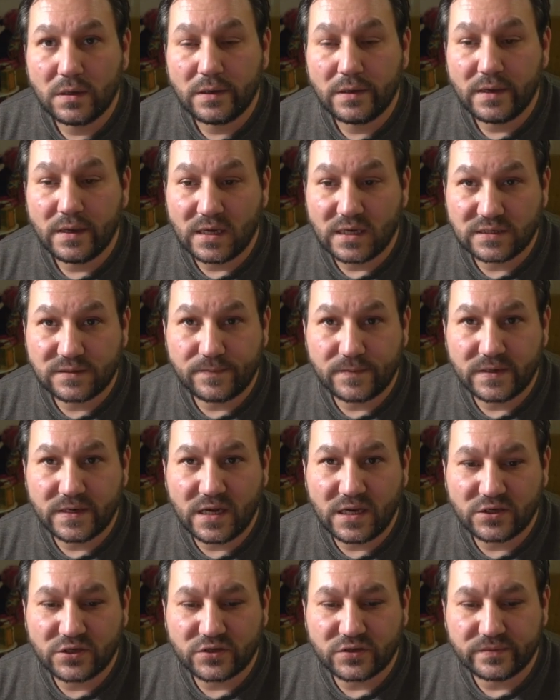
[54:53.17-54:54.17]

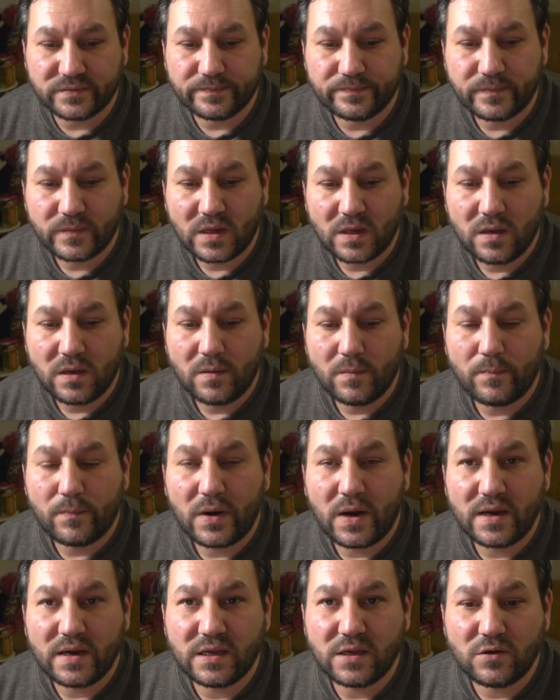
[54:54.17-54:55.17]
Explanation.
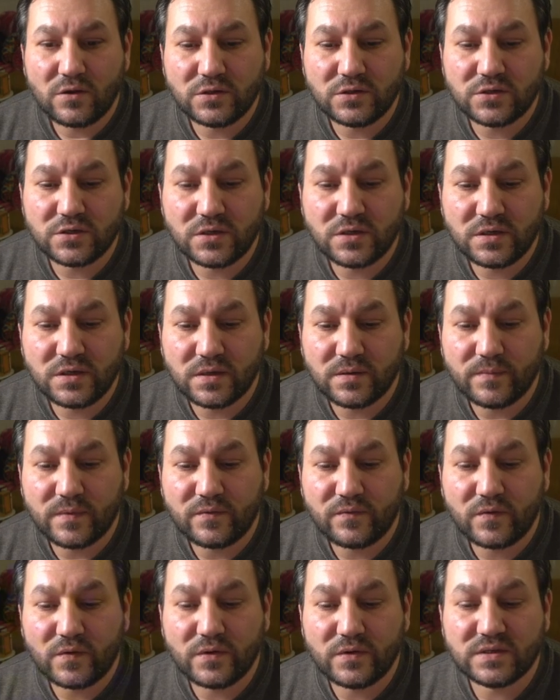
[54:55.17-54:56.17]
Planning your journey
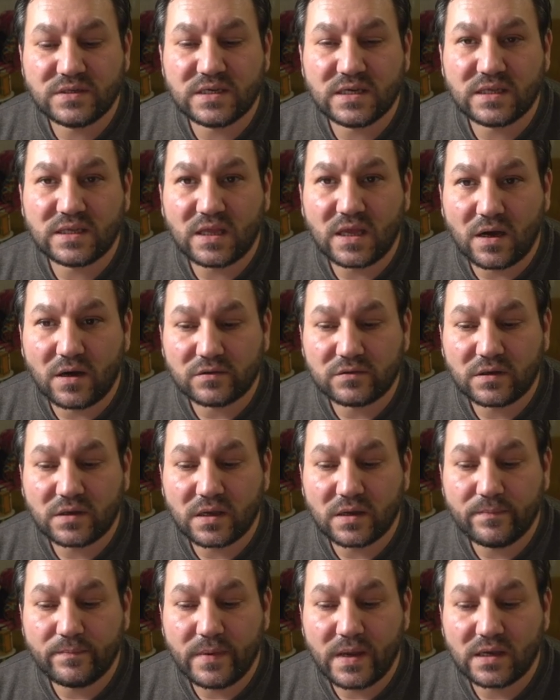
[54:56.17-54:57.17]
before you set out
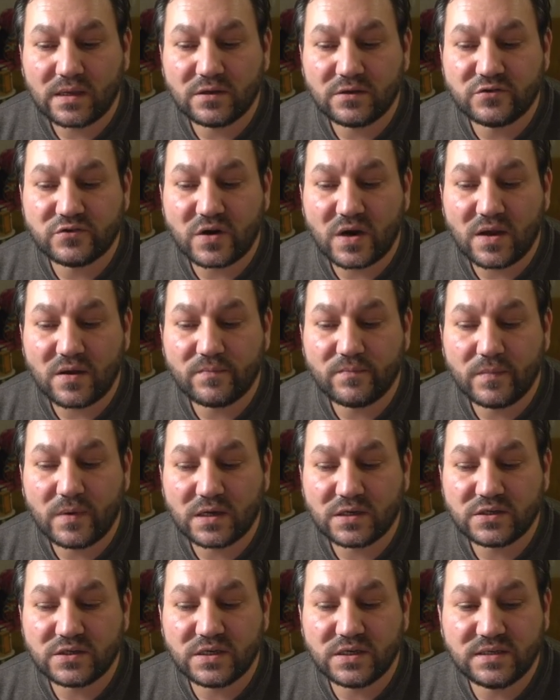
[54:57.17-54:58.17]
can make the drive
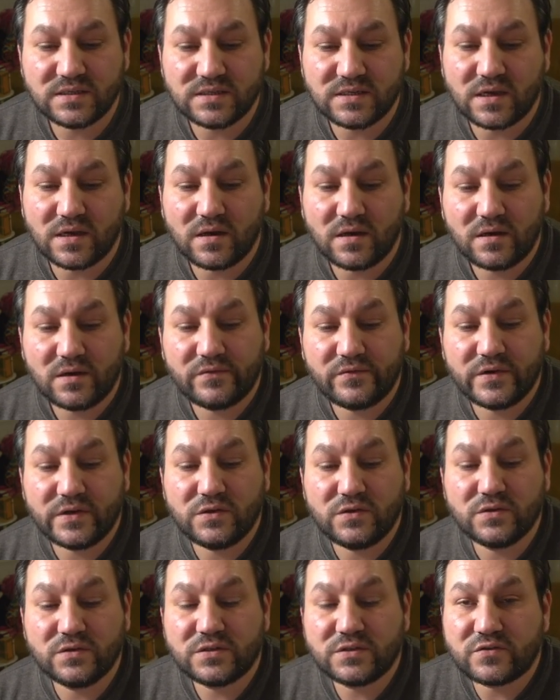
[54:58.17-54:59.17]
much easier and
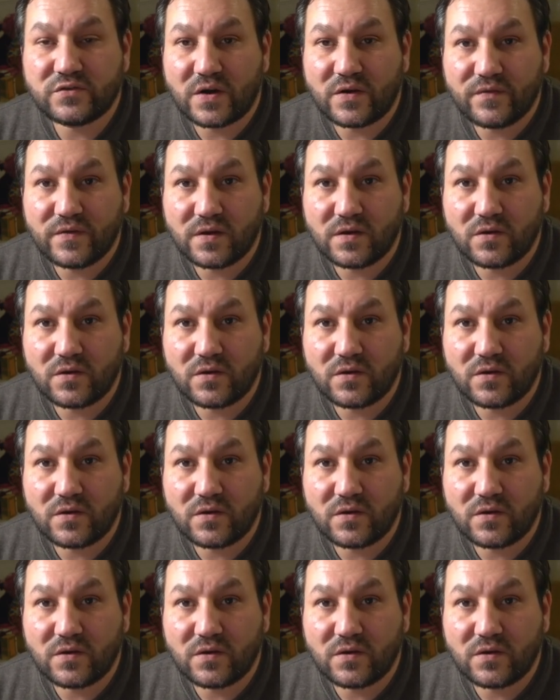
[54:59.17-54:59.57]
reduce traffic